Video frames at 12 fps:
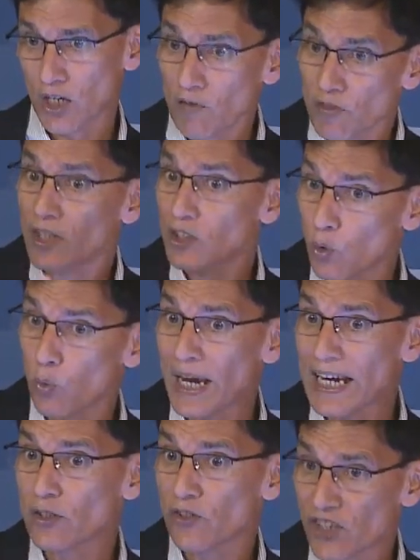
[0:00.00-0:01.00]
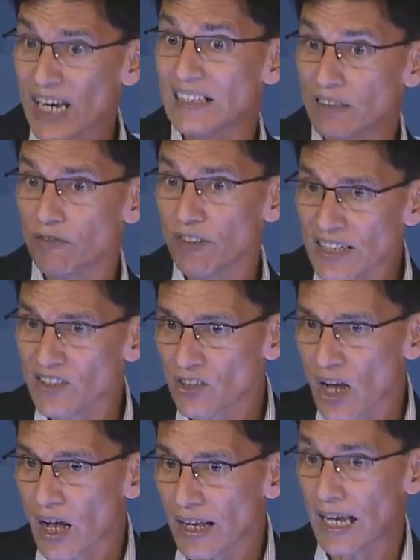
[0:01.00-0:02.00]
if there's a way to change the
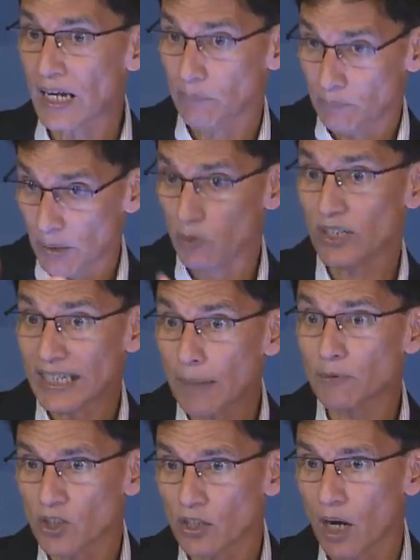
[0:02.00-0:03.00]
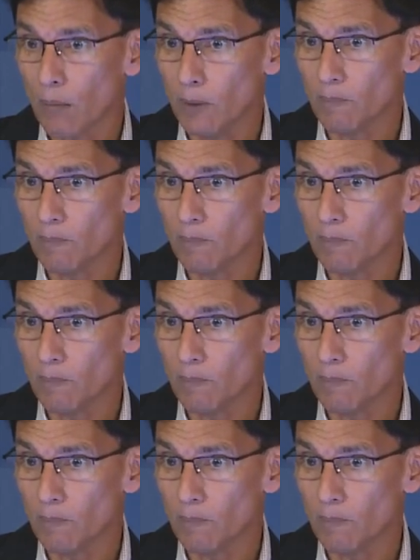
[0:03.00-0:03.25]
feedstock and be able to capture the carbon.